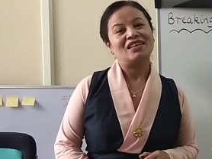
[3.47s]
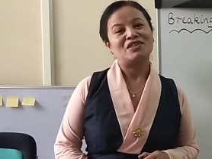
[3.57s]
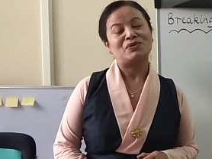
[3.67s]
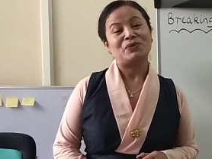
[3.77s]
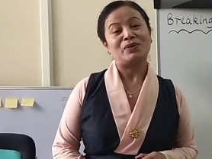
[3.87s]

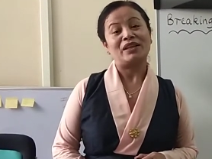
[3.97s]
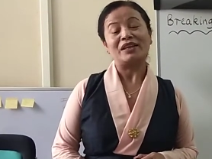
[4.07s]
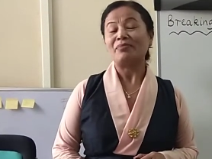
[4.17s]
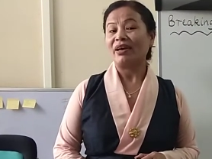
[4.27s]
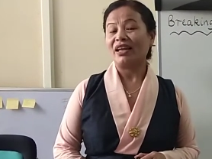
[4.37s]
So
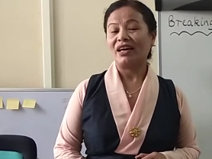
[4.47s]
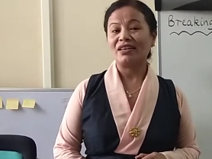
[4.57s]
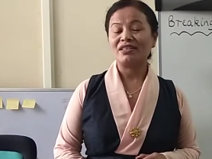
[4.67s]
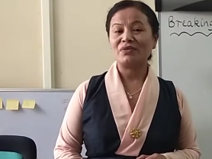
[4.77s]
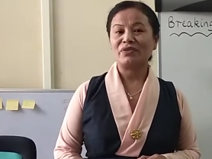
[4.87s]
in my
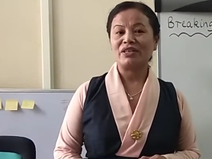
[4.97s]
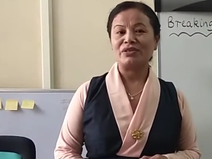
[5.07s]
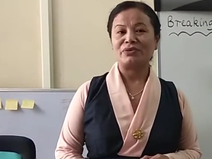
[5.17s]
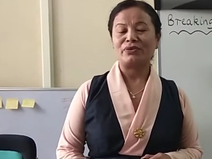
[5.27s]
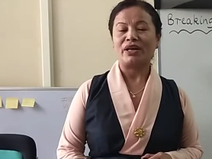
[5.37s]
last video,